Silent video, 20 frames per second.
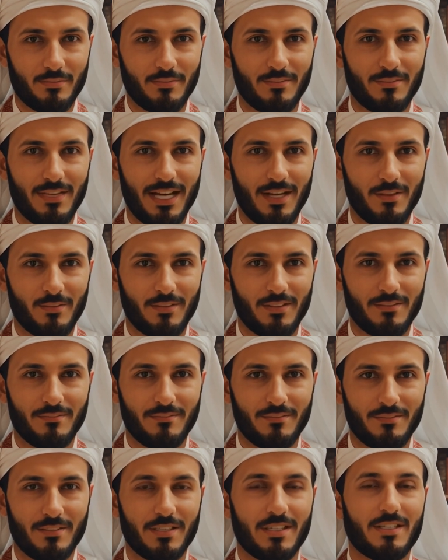power,
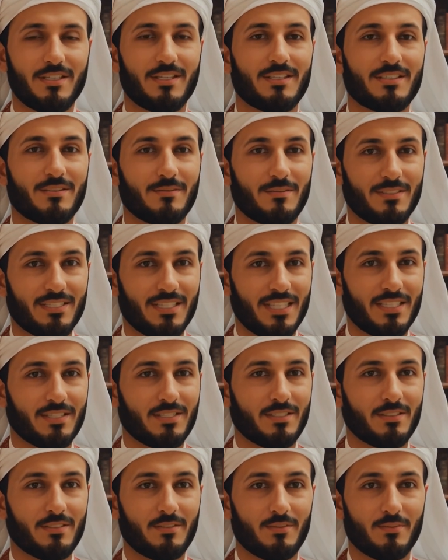the
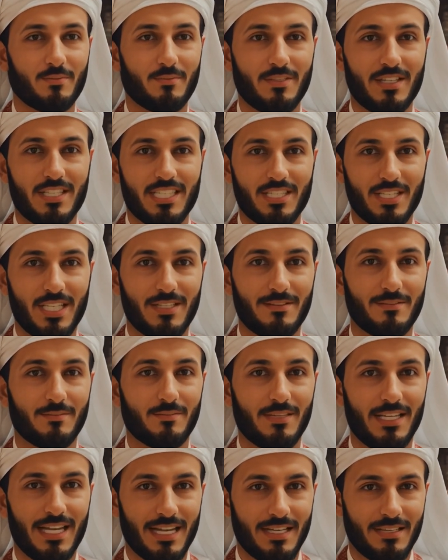potential to reshape
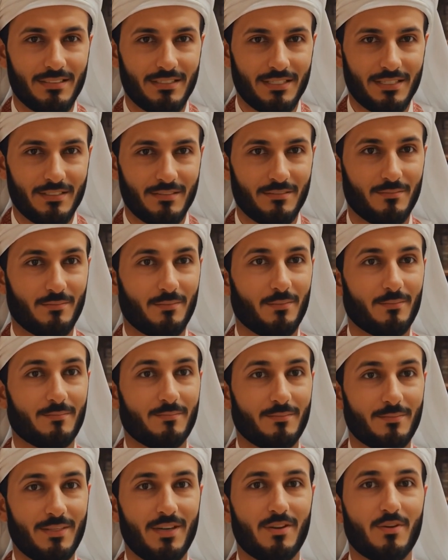reality, for
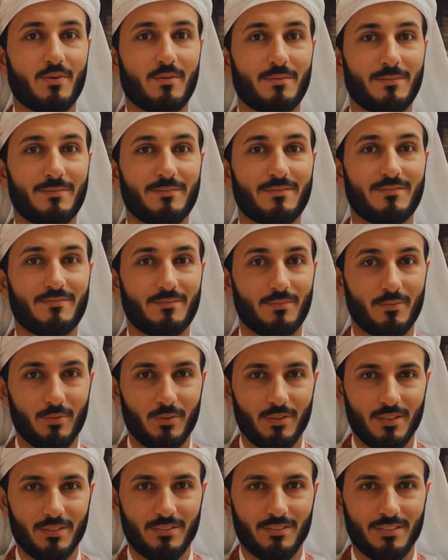better or maybe for
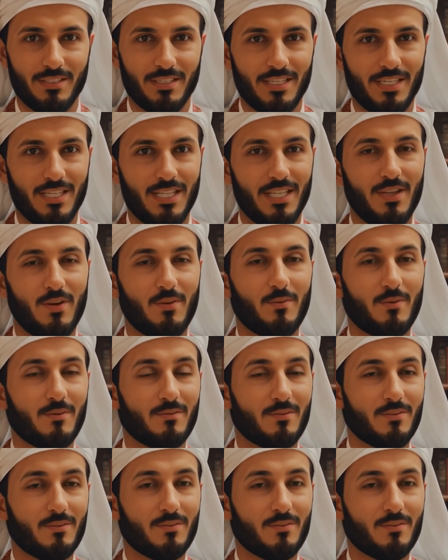worse. What would you